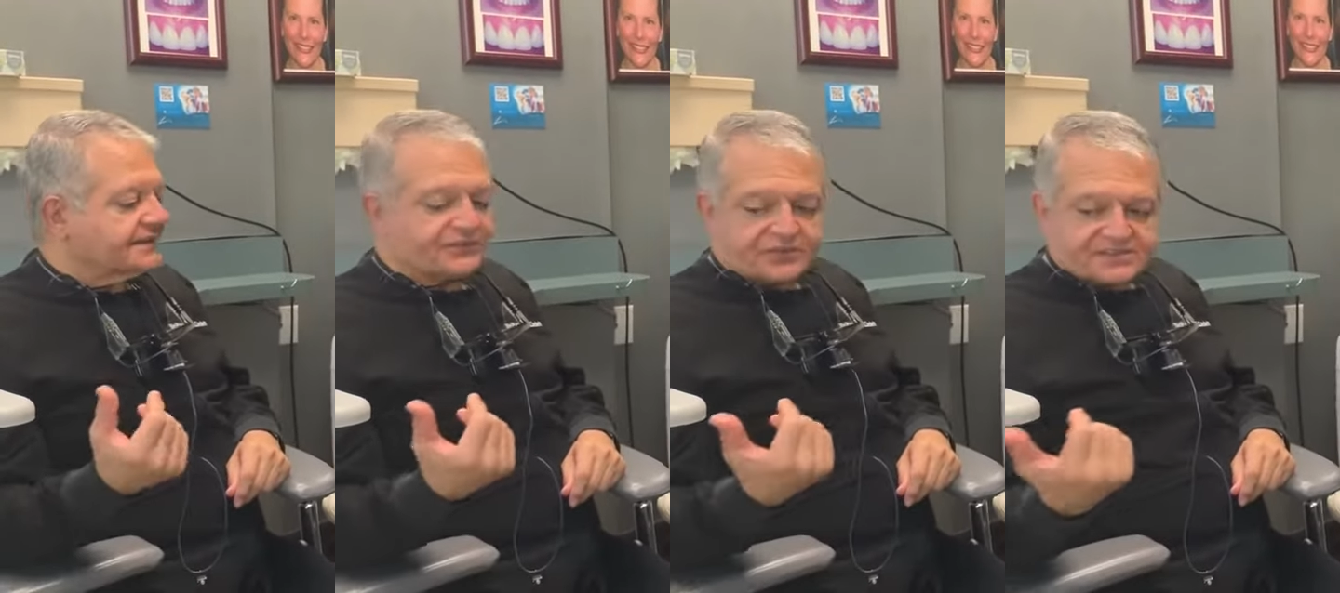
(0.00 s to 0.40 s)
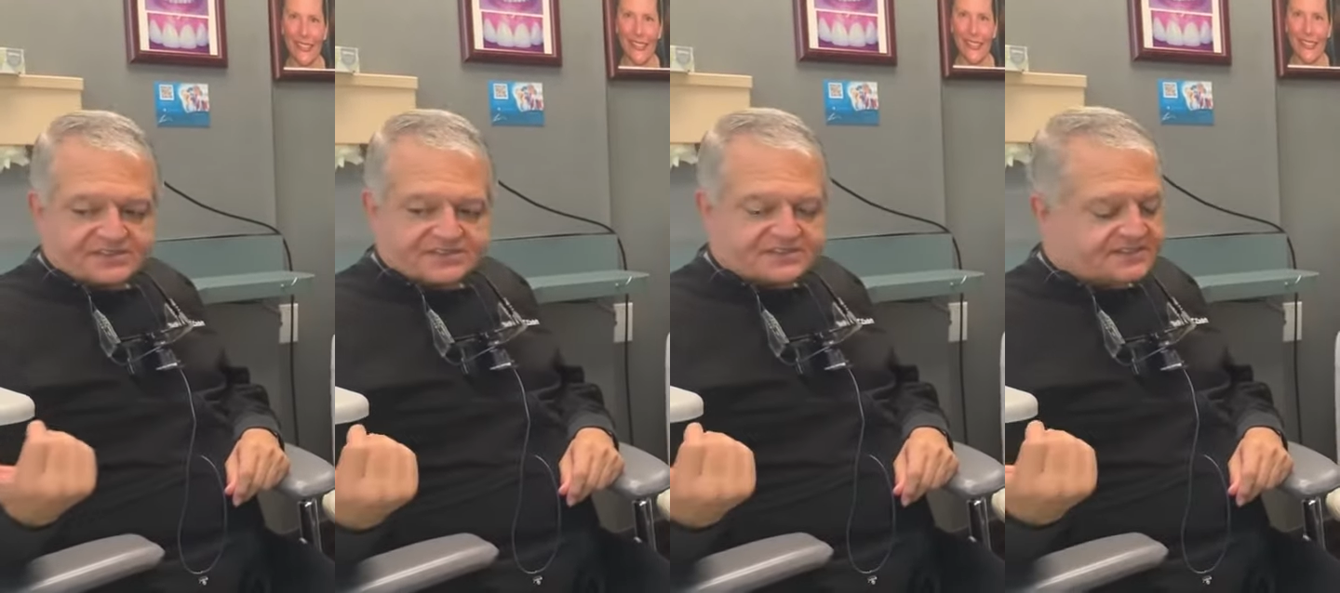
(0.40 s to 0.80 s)
for
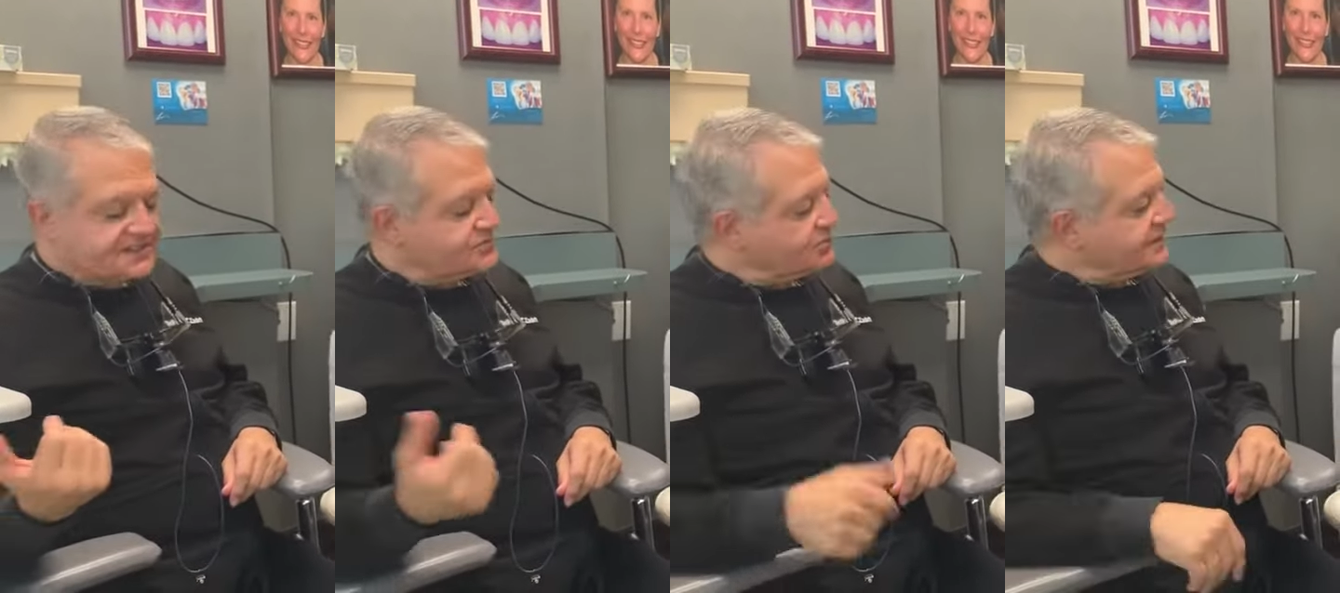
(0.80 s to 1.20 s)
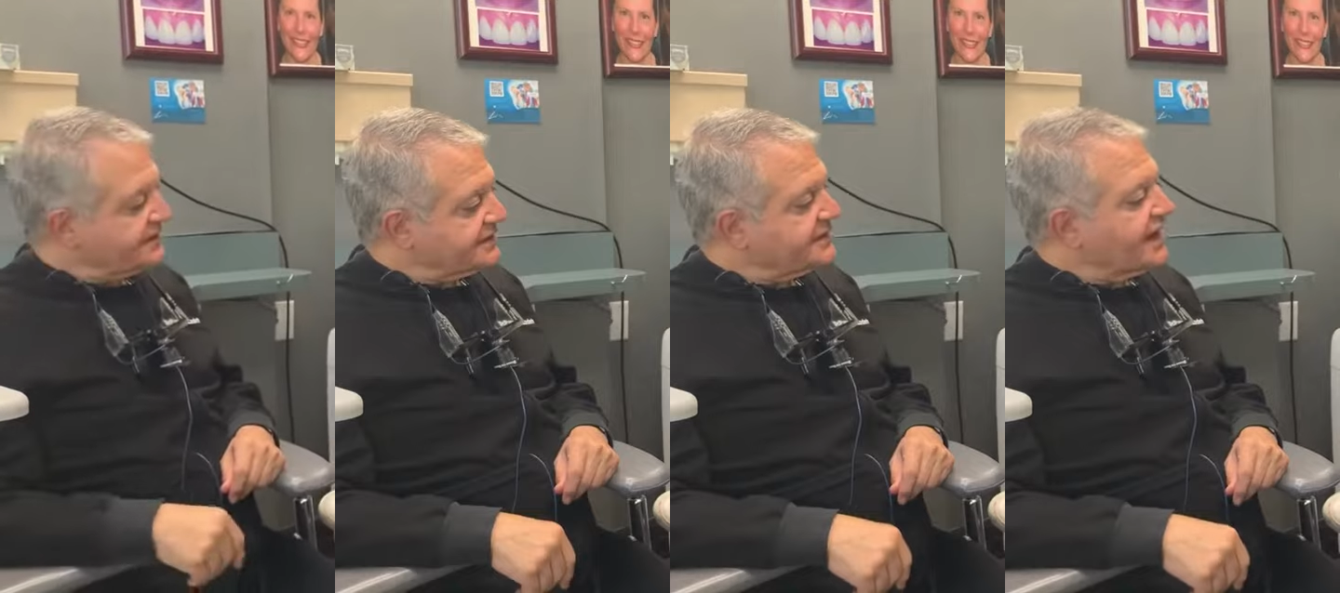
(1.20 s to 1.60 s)
instance, this one,
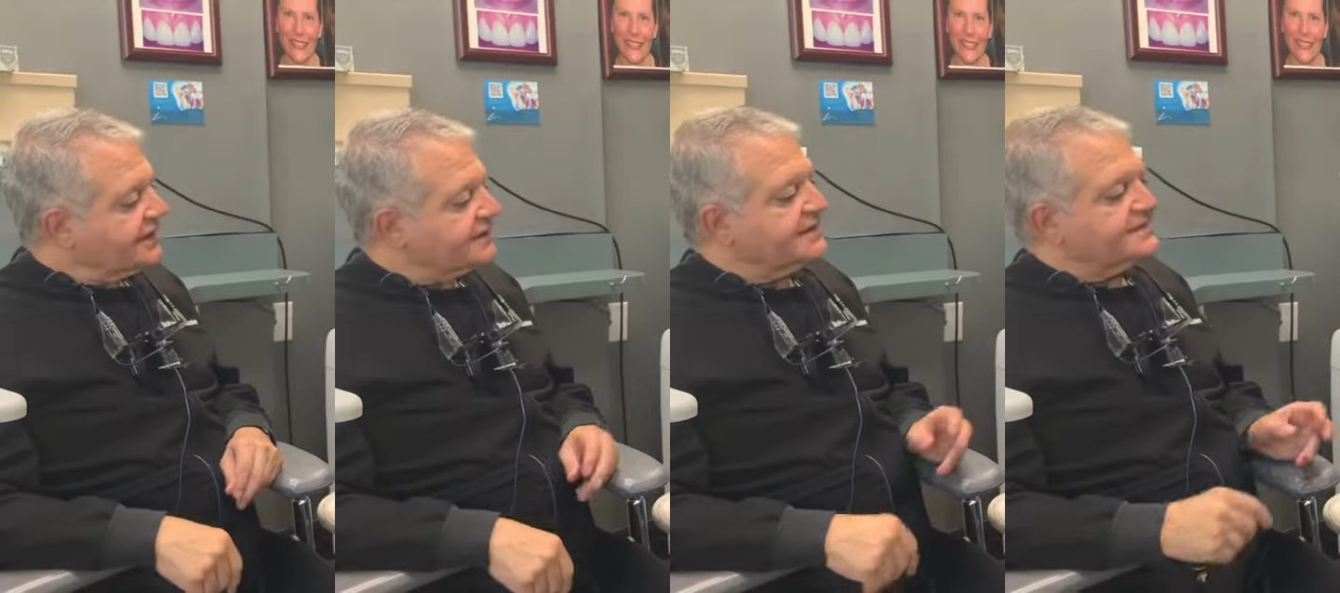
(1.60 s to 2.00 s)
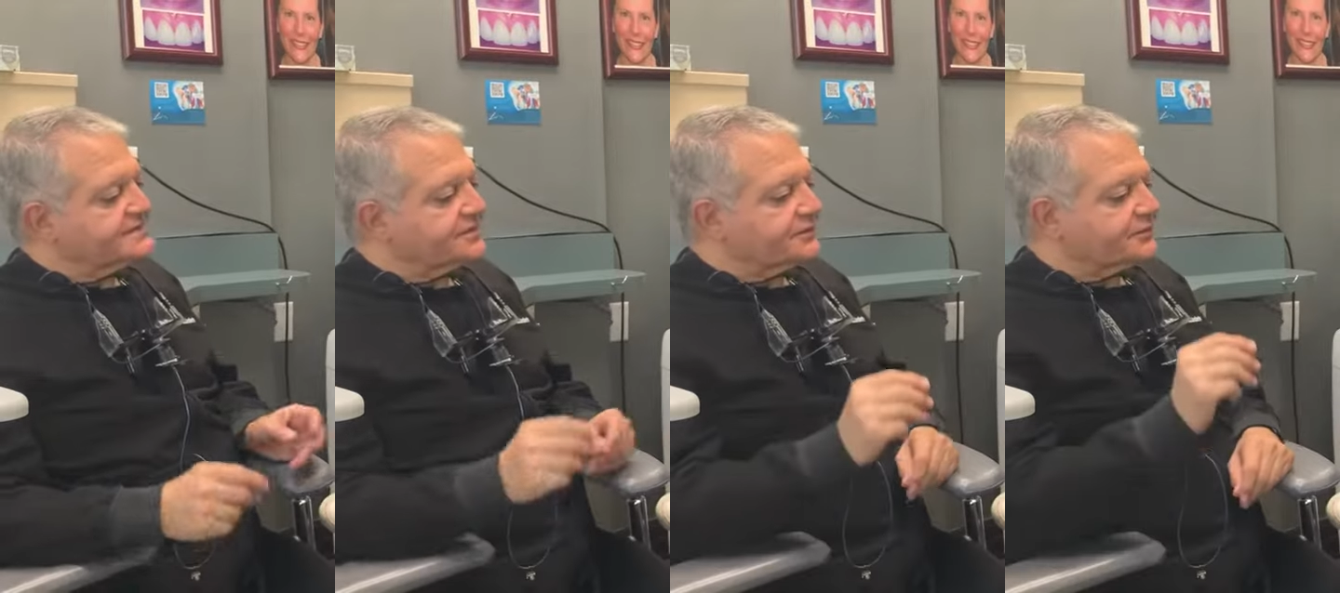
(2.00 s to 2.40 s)
the dyed
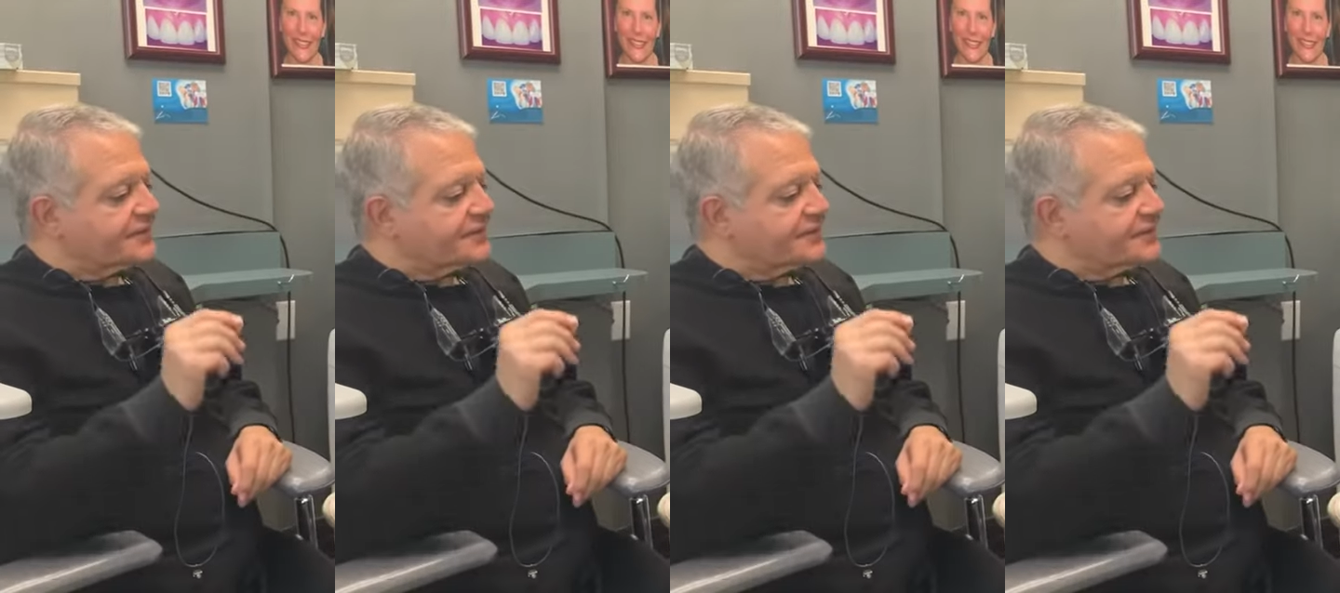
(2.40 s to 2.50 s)
laser,